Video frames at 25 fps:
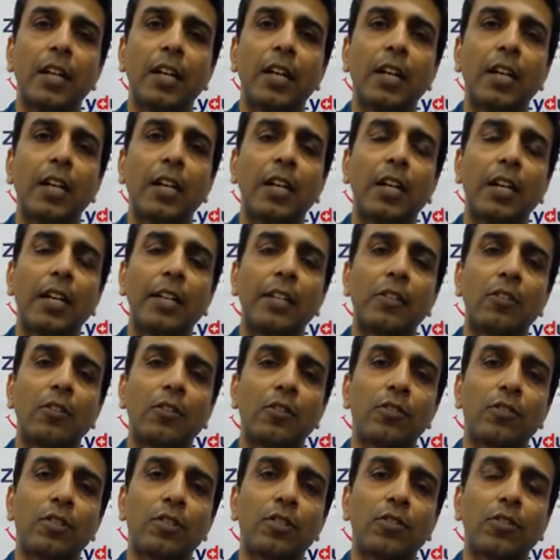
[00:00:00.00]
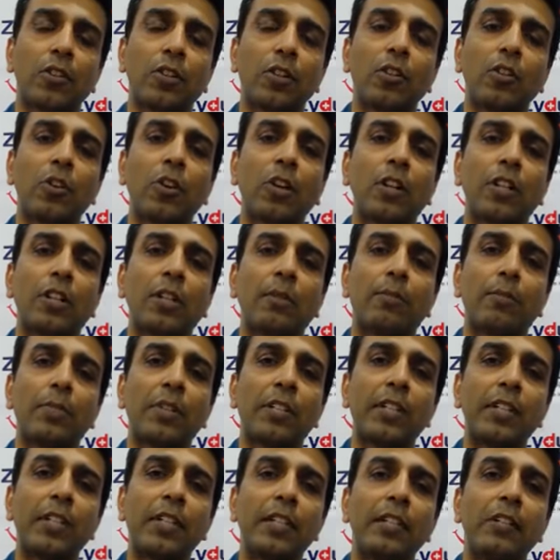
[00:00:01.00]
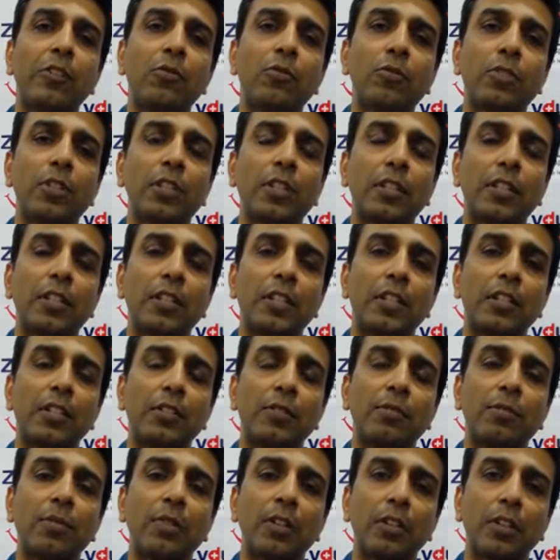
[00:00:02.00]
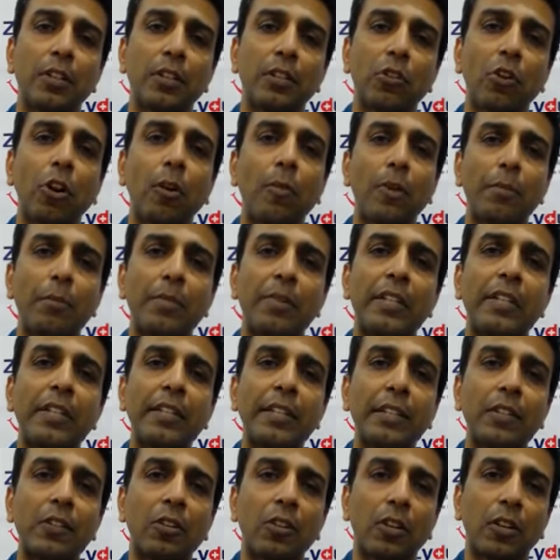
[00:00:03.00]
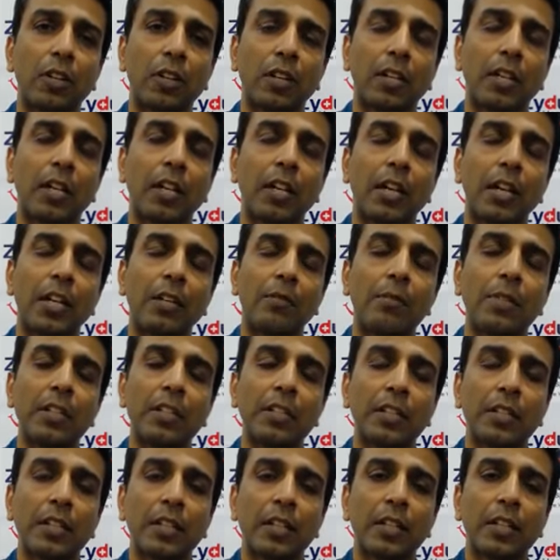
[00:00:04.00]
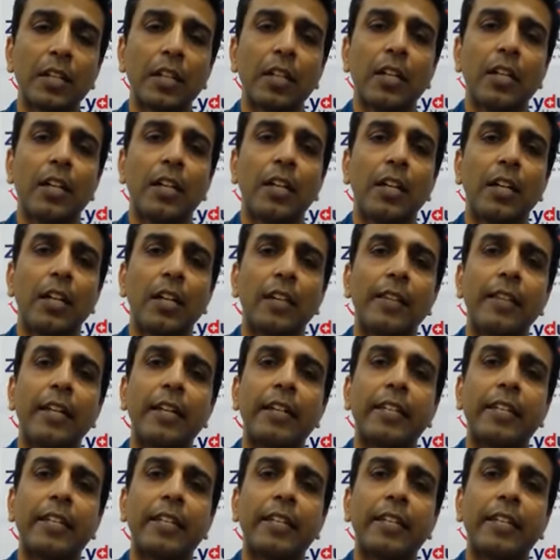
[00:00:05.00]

unconscious or not completely losing his normal breathing or a heartbeat, that